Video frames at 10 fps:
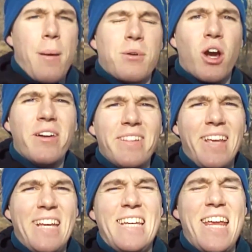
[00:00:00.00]
I'm
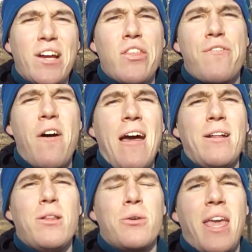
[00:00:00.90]
currently near the
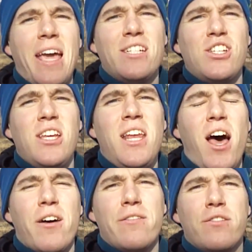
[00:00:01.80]
final location
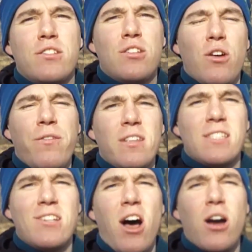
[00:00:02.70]
of
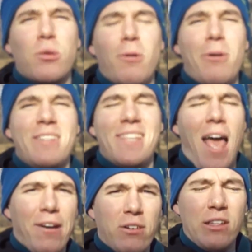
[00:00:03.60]
Doofus Dog Ruins
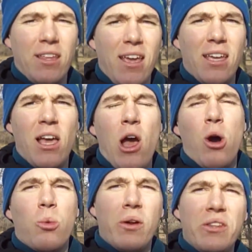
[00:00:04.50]
Everything
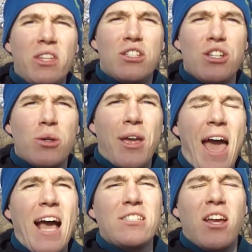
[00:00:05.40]
with the
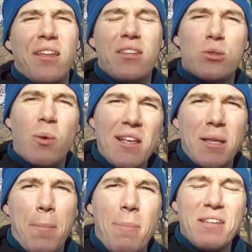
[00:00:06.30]
geocache. This was
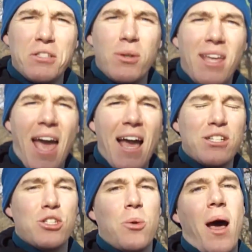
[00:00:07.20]
a mystery
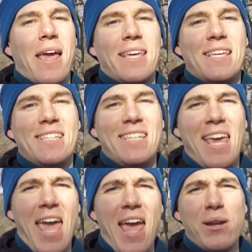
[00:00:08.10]
cache, so I
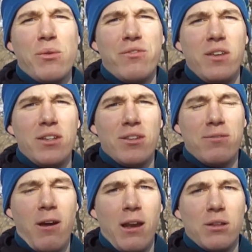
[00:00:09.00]
can't reveal the
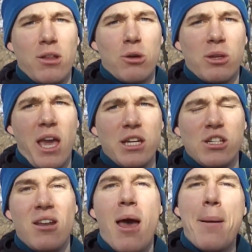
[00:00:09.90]
final
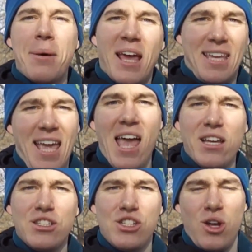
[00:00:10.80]
location, but I
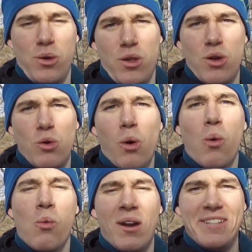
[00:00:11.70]
can show you
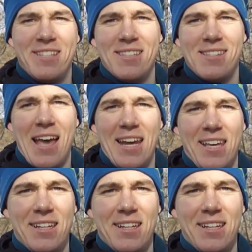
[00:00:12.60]
what is inside it.